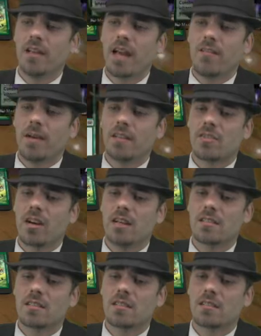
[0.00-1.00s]
Everybody
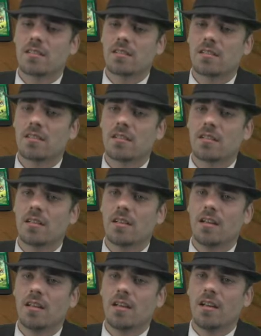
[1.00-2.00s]
draws.
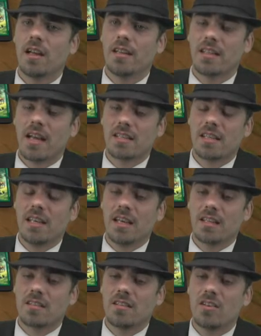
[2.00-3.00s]
And that's
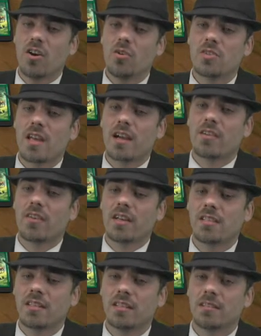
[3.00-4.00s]
it. No
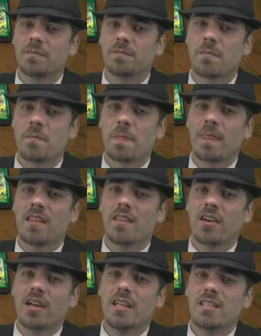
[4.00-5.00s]
sacrificing.
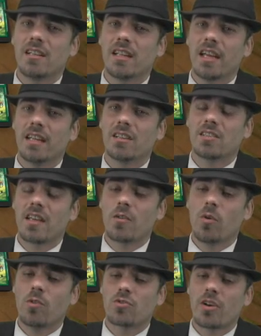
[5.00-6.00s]
There is a land. Looks like
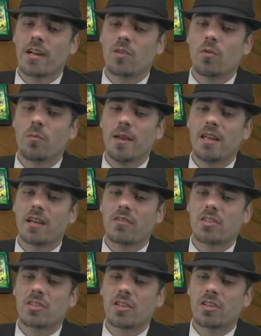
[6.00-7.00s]
Woe Strider will make a
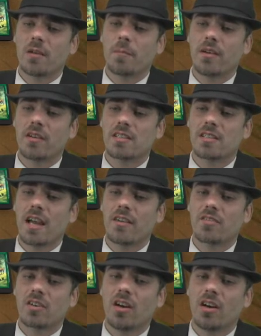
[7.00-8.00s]
return appearance
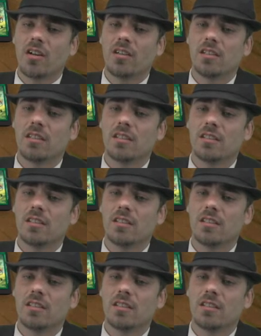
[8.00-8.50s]
after all.